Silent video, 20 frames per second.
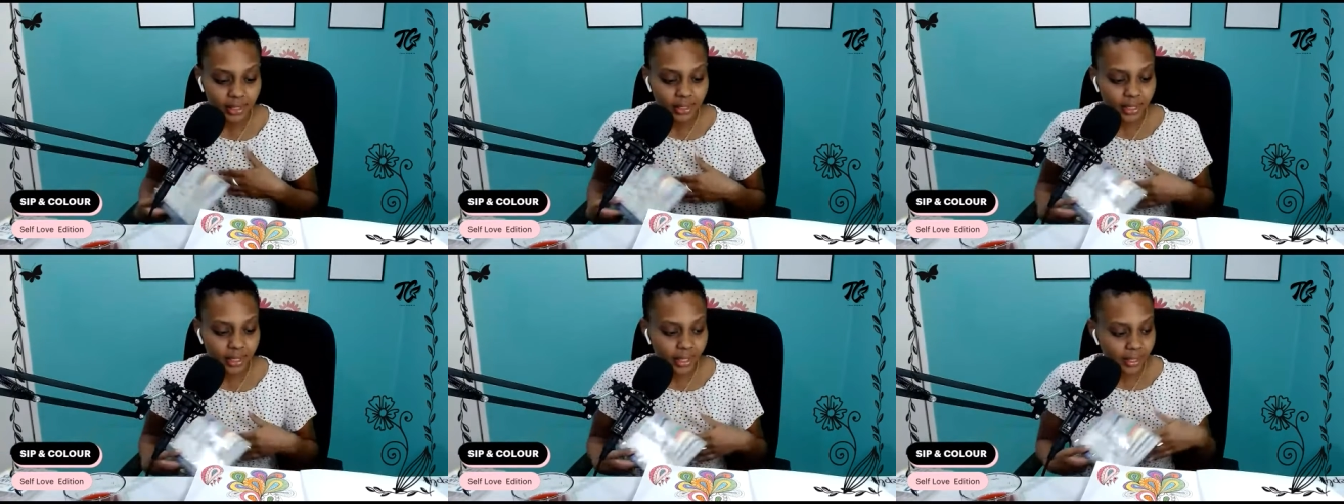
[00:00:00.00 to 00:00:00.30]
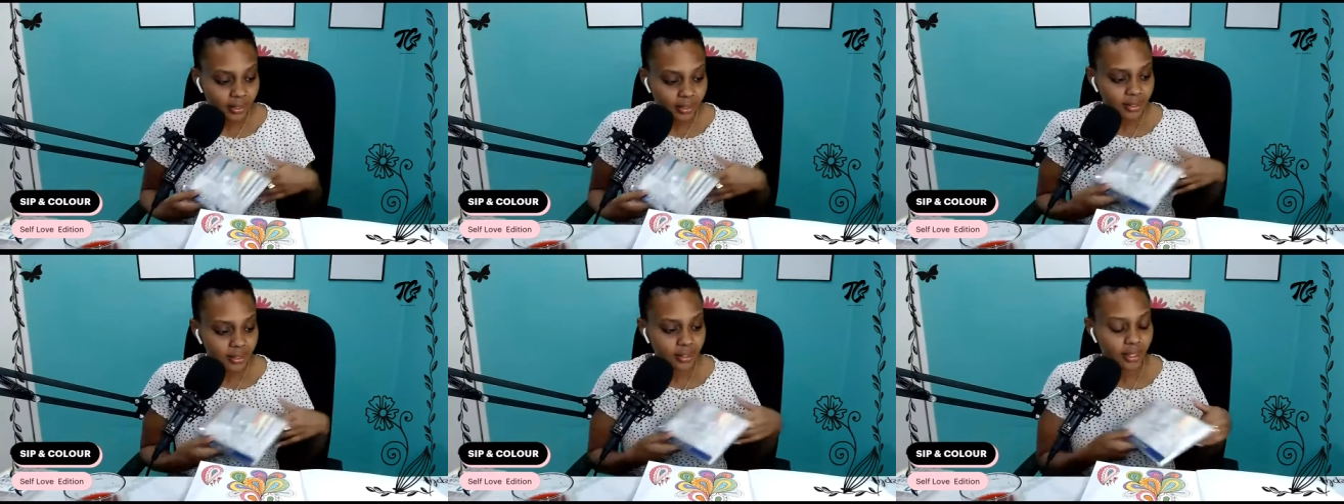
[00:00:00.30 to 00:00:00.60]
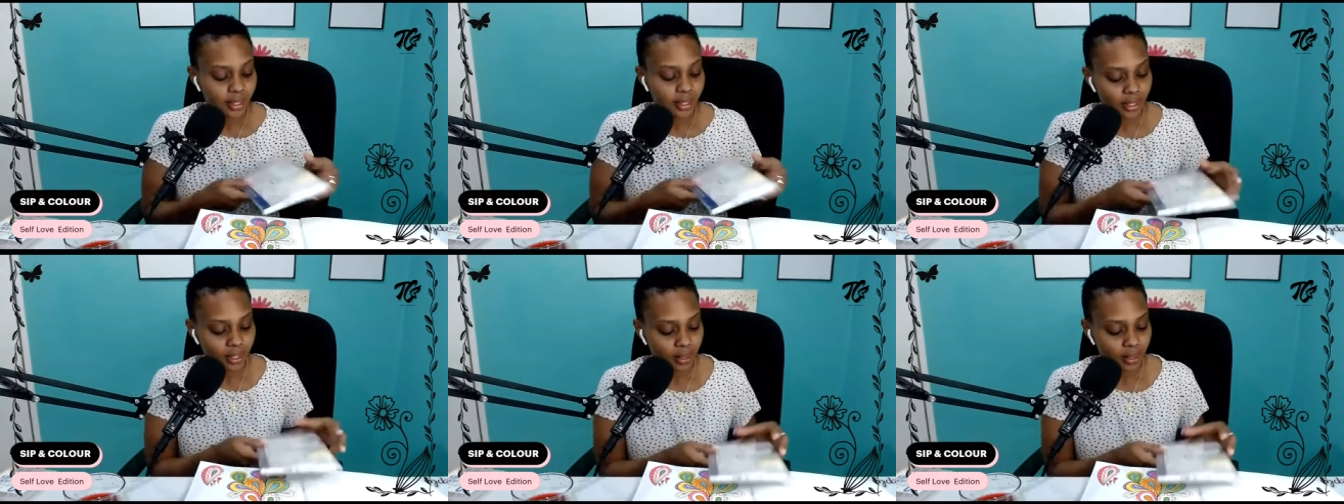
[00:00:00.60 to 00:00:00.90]
guys,
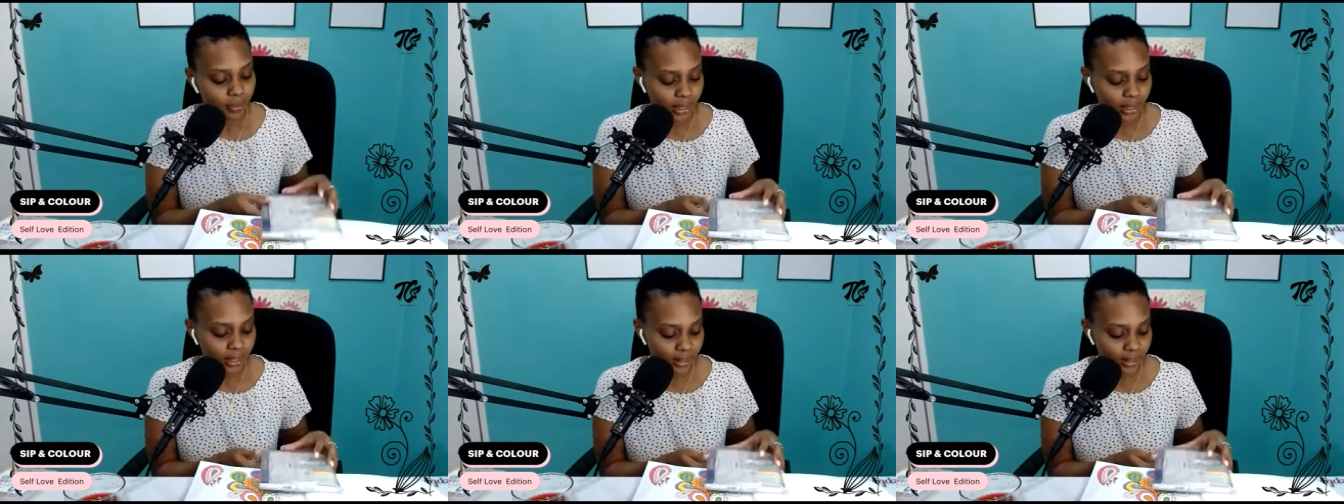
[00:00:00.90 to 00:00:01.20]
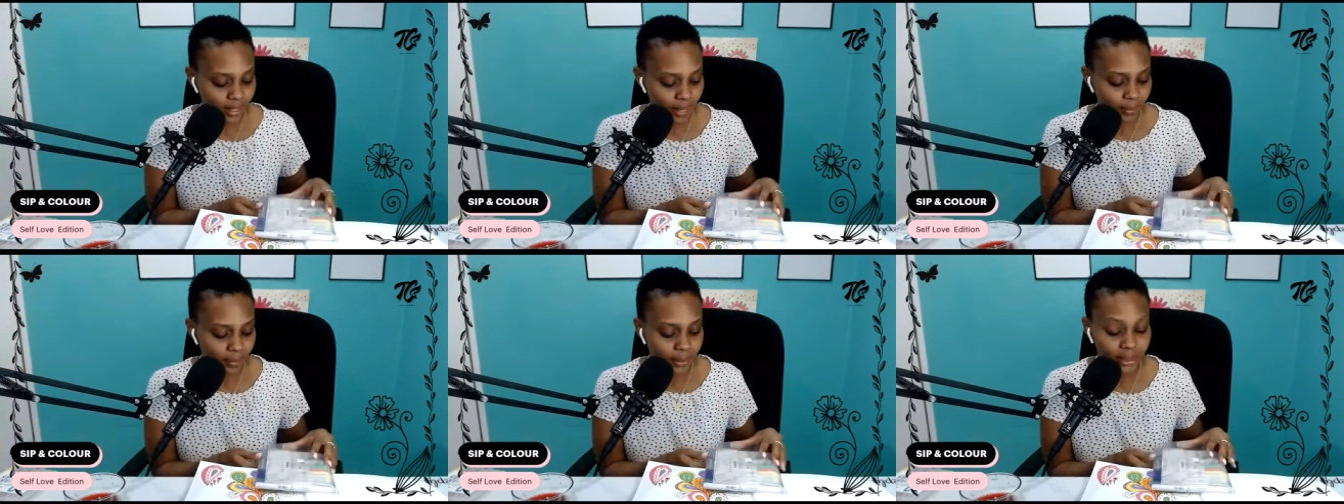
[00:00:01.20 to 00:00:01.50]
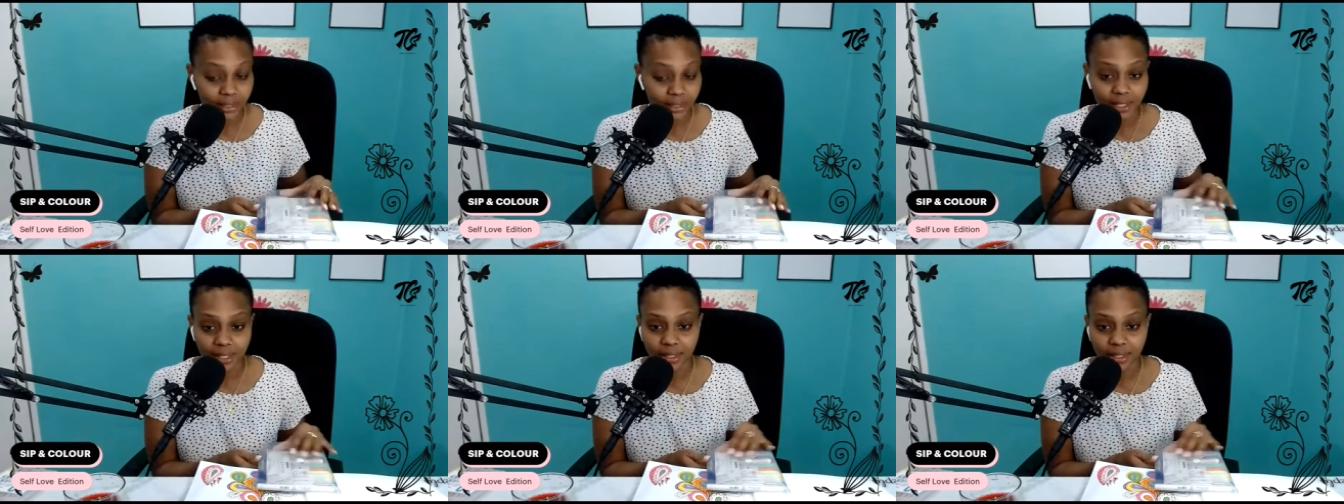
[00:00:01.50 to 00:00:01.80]
because I'm
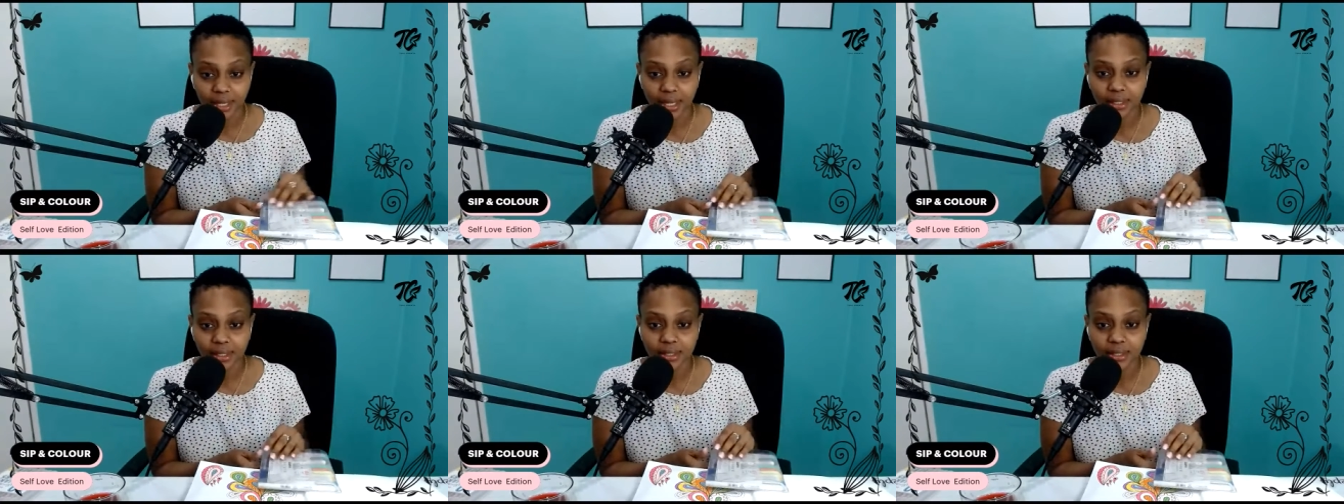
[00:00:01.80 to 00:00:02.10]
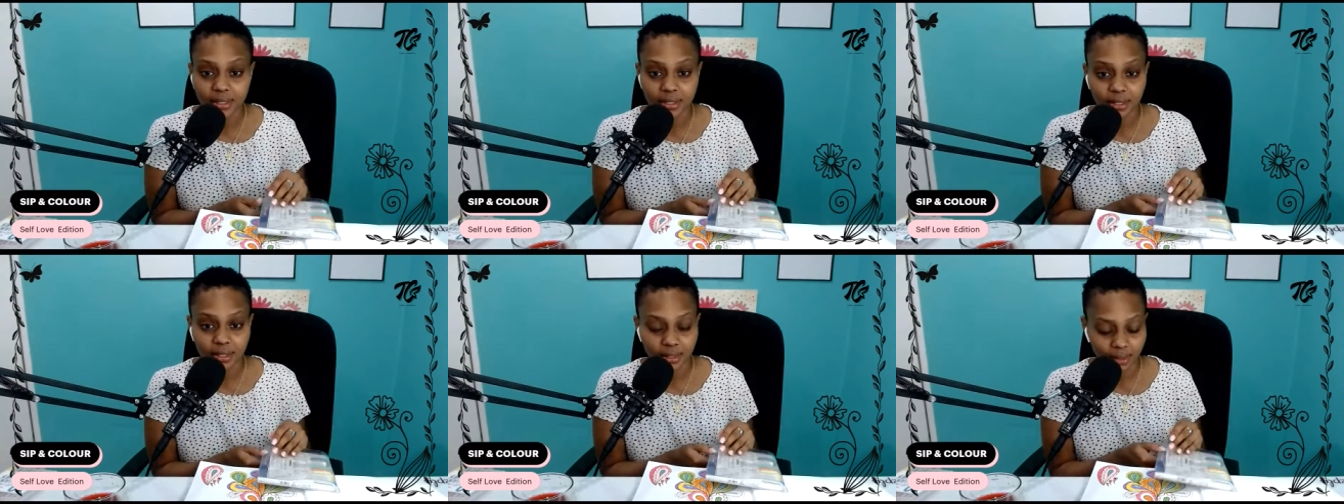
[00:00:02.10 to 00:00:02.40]
learning that.